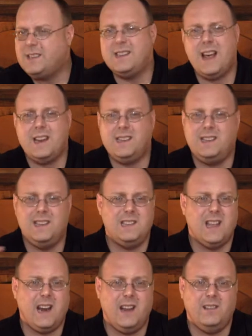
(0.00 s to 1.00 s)
is not, a, this is
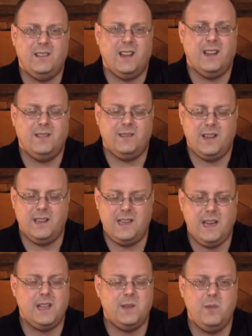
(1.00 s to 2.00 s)
not a, a, a
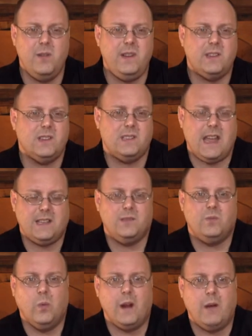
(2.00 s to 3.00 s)
dig at the movie, it's just
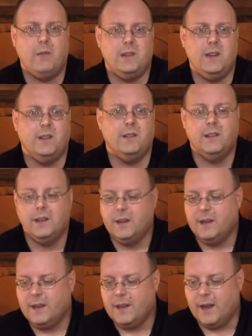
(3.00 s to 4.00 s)
that's what I would do.
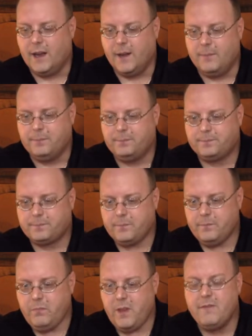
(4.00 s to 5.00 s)
Um,
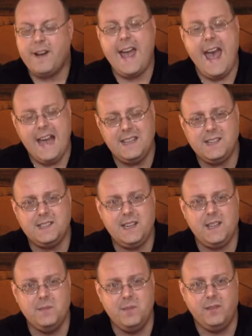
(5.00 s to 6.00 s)
if I hadn't
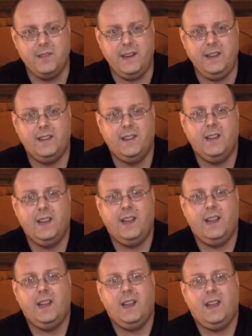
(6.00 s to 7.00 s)
seen the movie,
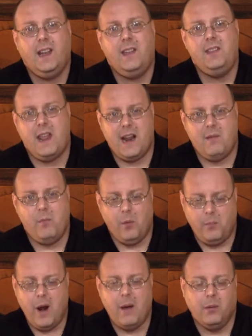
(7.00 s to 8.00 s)
then I
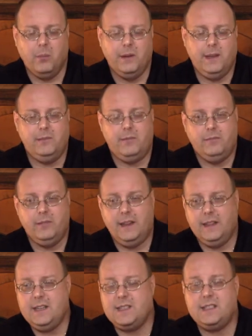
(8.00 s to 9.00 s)
would probably
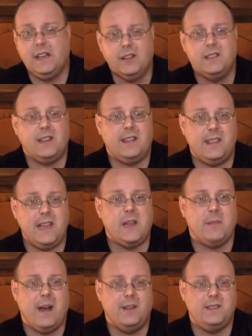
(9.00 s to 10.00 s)
at least seriously
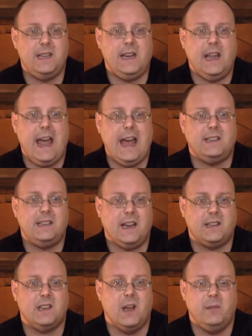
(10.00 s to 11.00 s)
think about seeing it at
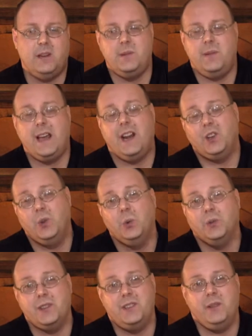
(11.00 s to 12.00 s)
TEXSOM because it'd be kind of
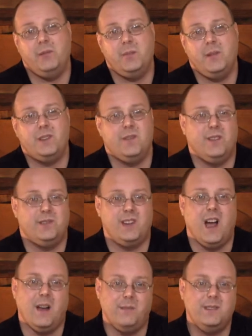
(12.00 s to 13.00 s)
cool to see it with a bunch of other
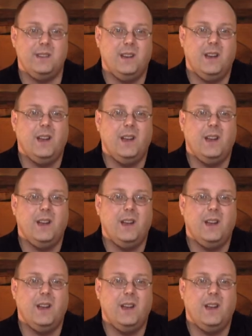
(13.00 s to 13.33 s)
Somms.